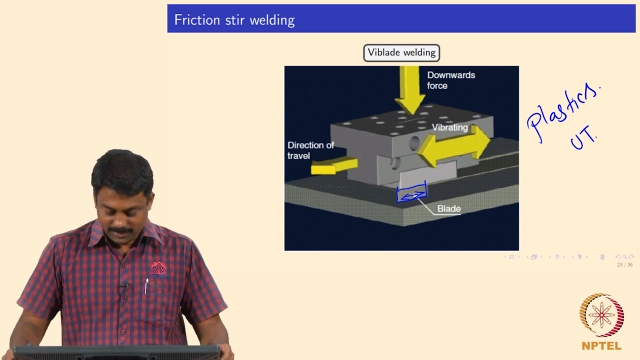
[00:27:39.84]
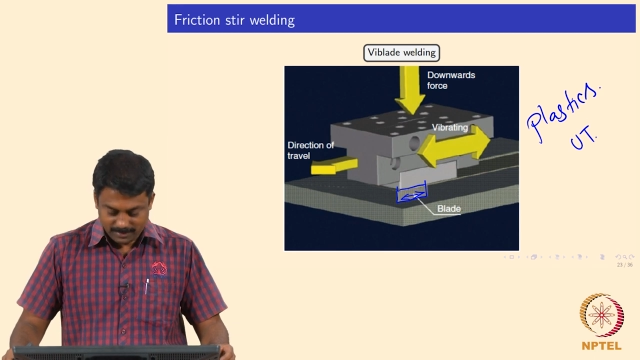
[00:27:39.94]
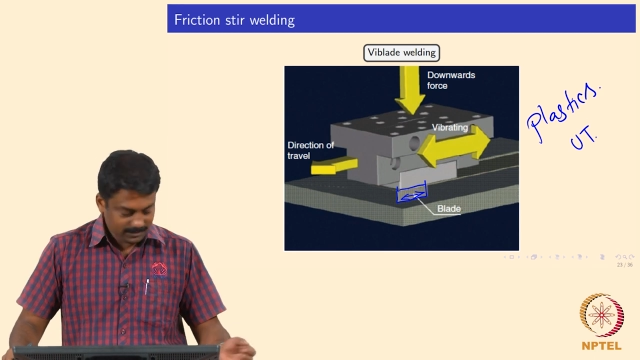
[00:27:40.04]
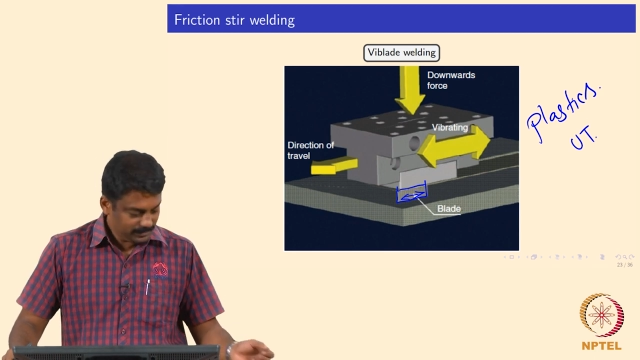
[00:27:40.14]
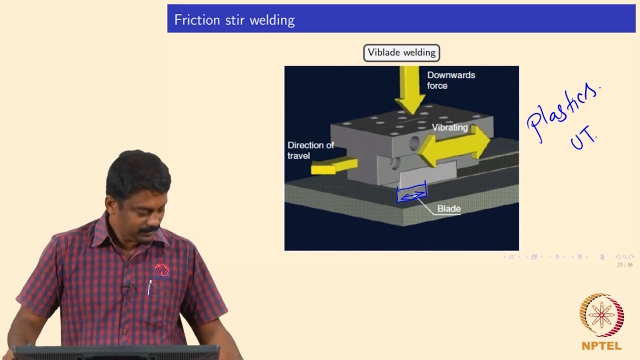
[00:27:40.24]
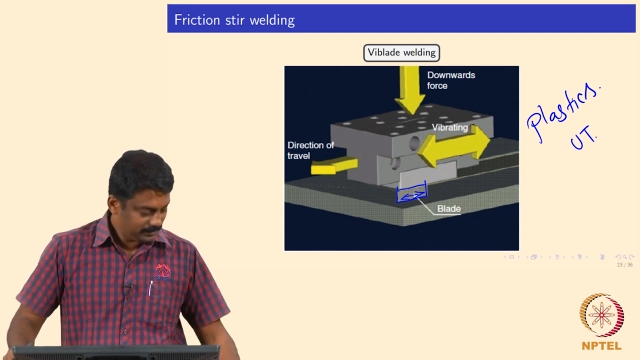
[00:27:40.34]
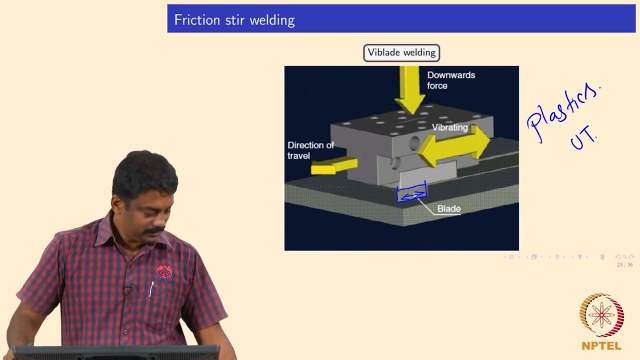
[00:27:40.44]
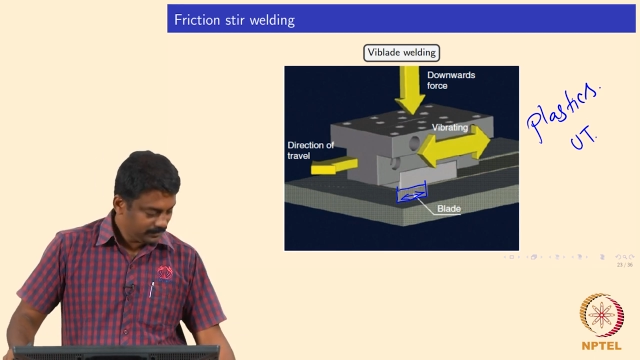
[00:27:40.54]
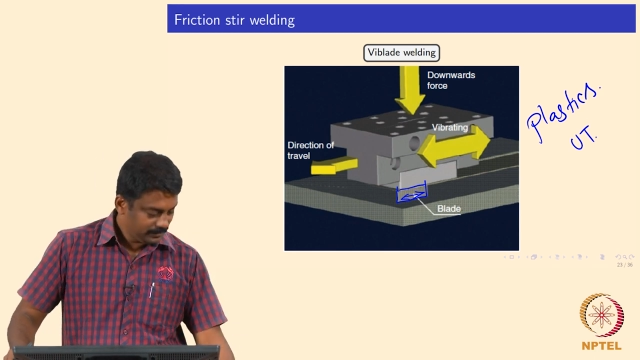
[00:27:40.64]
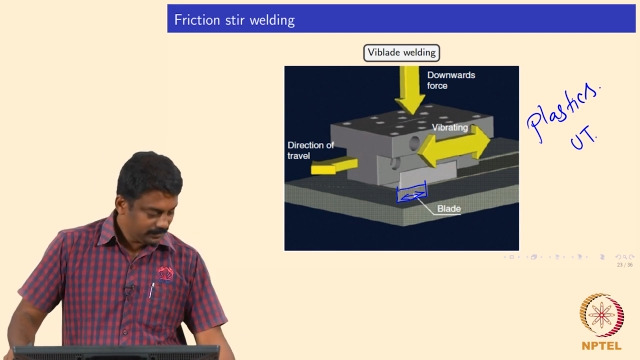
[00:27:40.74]

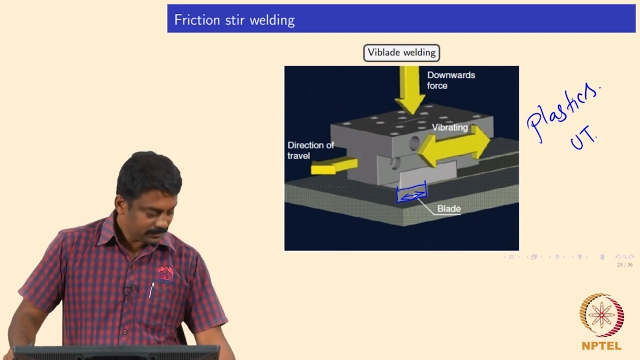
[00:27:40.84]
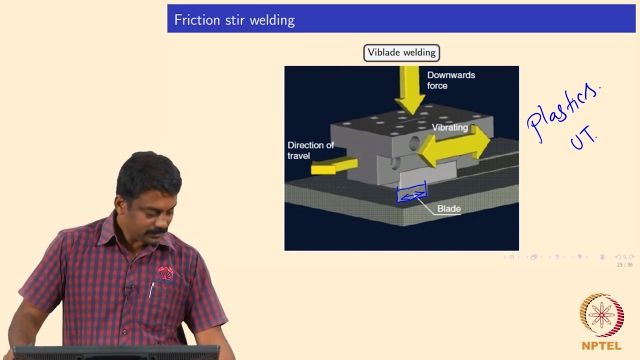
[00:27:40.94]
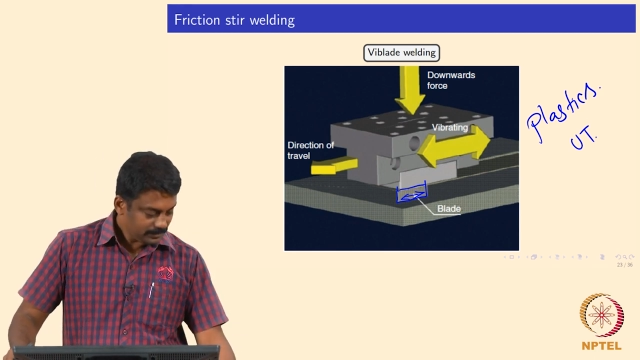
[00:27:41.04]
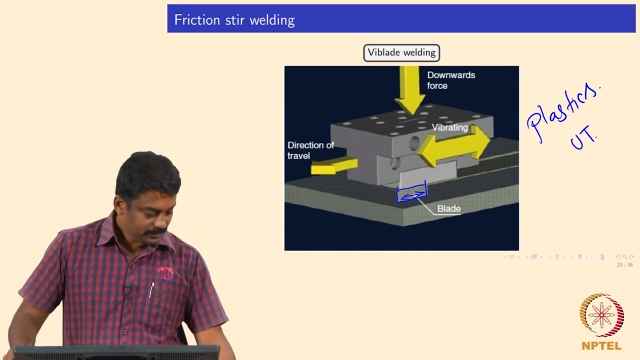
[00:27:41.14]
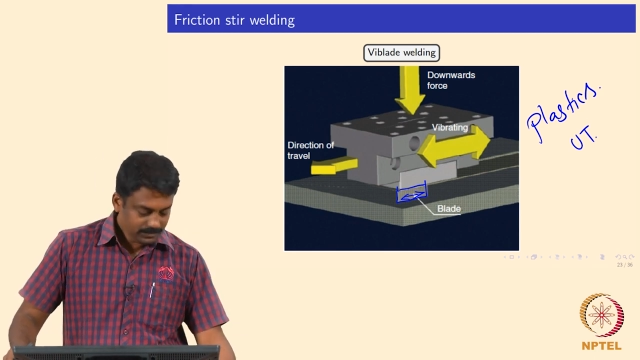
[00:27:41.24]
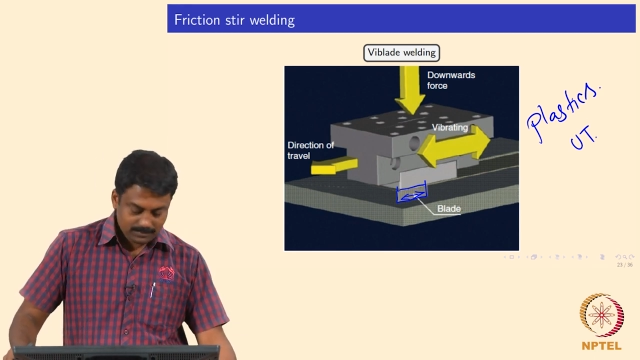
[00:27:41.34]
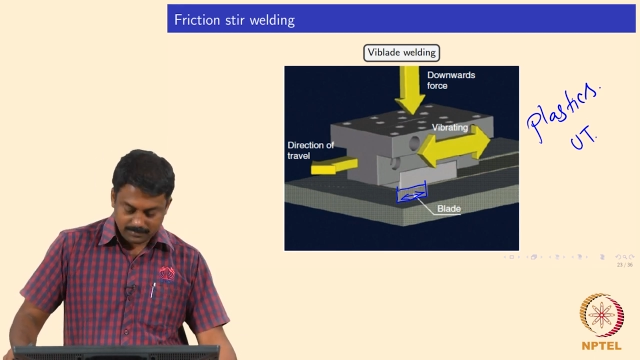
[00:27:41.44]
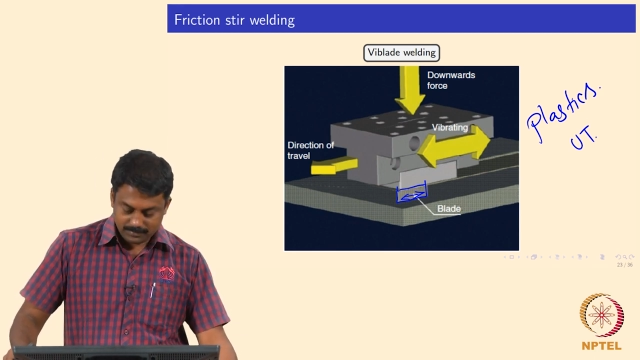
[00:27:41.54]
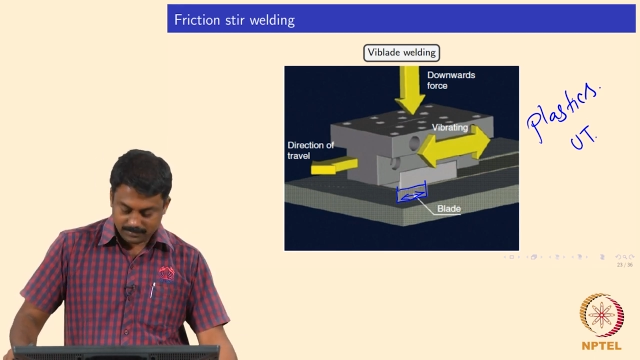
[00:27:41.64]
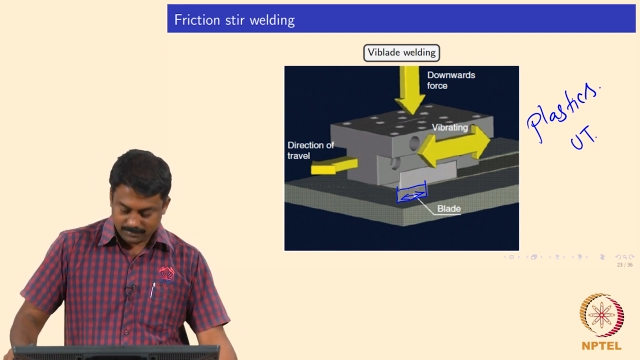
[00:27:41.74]

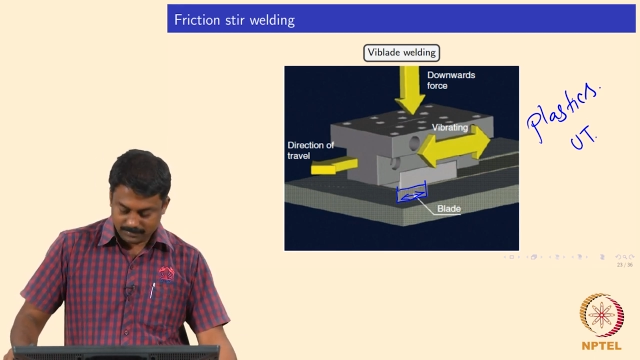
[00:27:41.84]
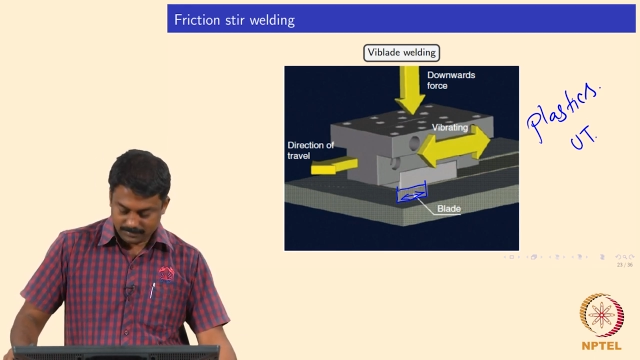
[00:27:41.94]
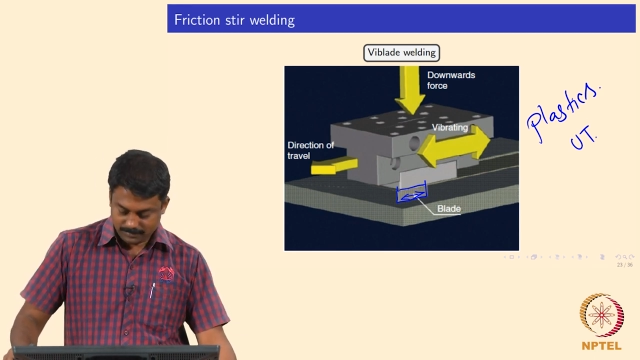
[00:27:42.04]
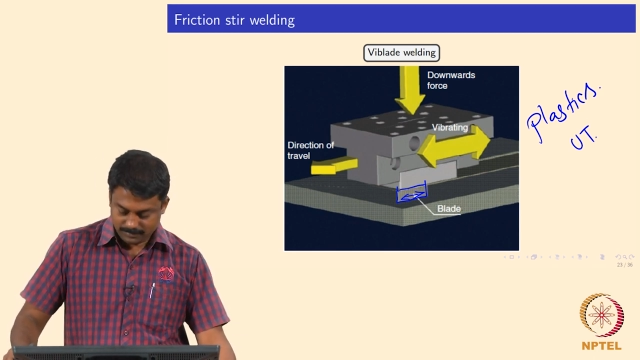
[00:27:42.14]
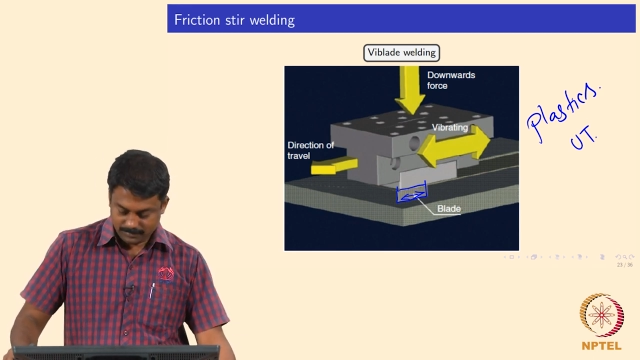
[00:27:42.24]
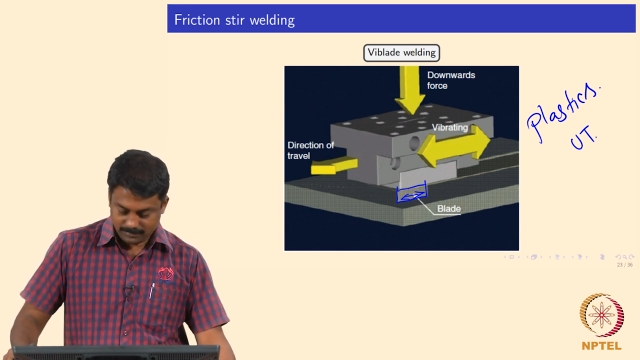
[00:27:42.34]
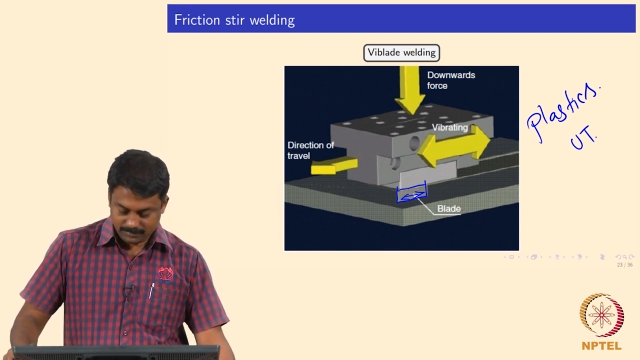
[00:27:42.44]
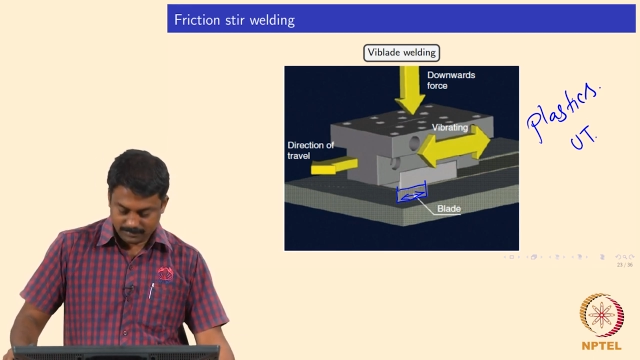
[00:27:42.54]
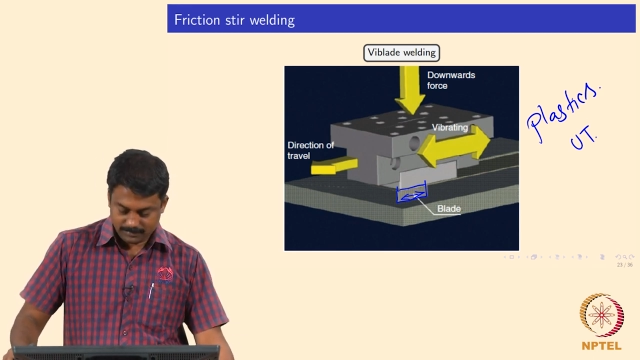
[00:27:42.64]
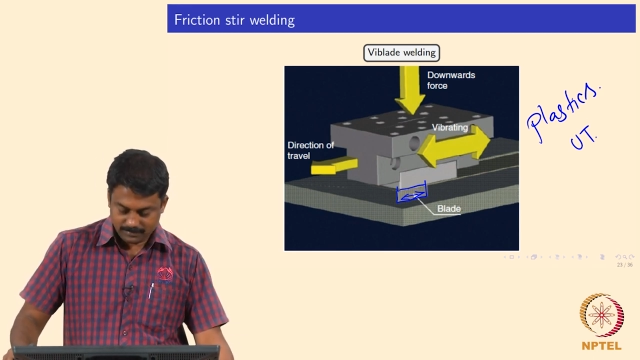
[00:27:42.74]

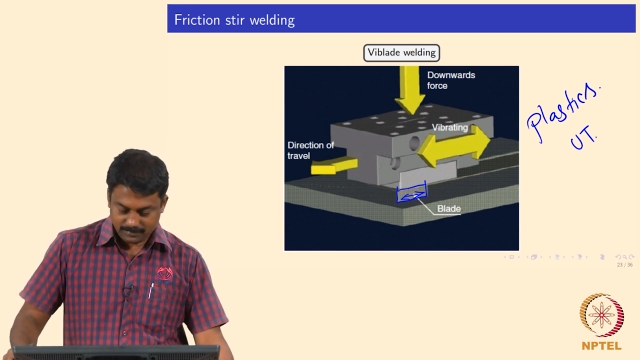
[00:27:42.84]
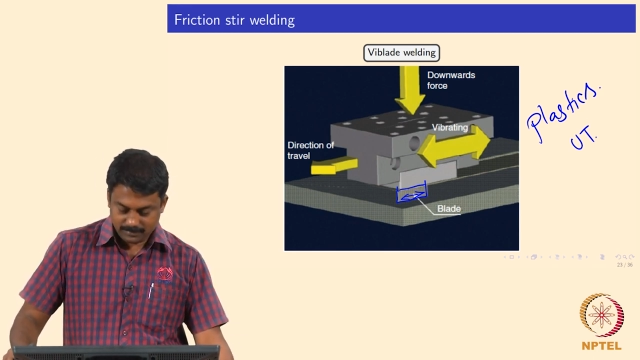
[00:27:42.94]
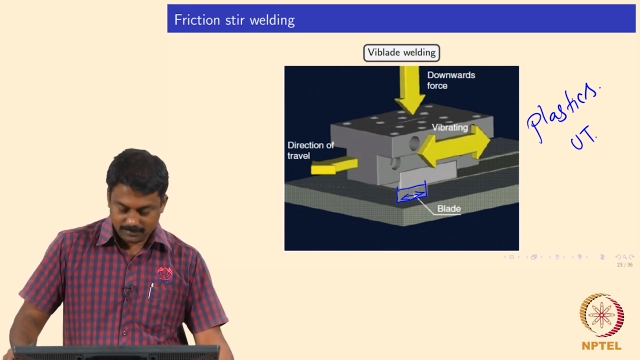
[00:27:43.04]
Nobody speaks.